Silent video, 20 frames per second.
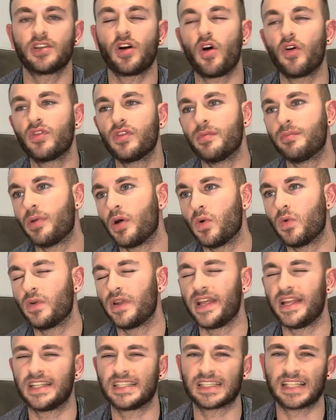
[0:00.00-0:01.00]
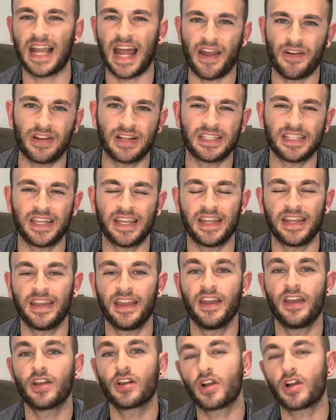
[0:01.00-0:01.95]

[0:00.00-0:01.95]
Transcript: on the ballness, clarity,